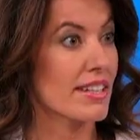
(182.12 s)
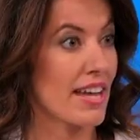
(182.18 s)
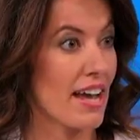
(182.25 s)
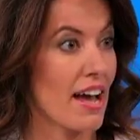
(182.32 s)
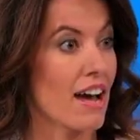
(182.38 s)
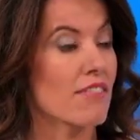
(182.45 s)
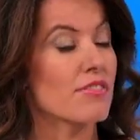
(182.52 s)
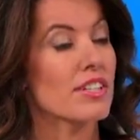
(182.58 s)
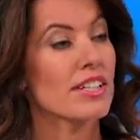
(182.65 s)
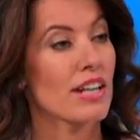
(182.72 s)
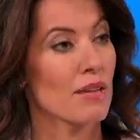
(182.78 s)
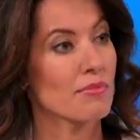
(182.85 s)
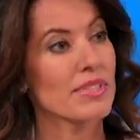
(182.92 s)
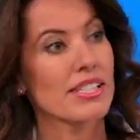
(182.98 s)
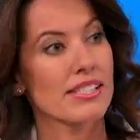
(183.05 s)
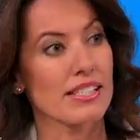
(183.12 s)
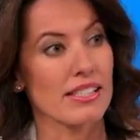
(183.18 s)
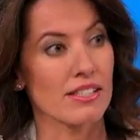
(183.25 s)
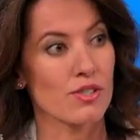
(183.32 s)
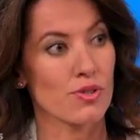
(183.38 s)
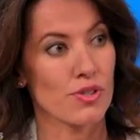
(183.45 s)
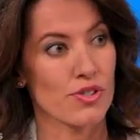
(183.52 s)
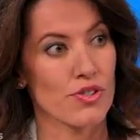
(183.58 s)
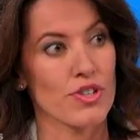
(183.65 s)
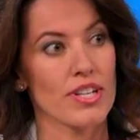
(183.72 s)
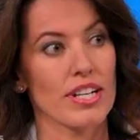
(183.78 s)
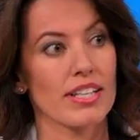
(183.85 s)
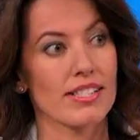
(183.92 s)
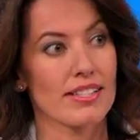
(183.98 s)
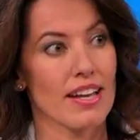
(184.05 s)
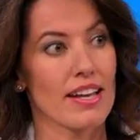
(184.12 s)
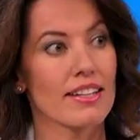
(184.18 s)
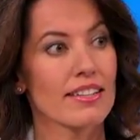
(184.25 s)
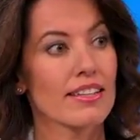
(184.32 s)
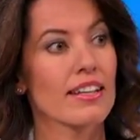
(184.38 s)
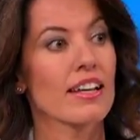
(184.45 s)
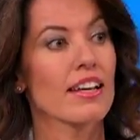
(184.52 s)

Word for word: can have gum disease to a certain extent.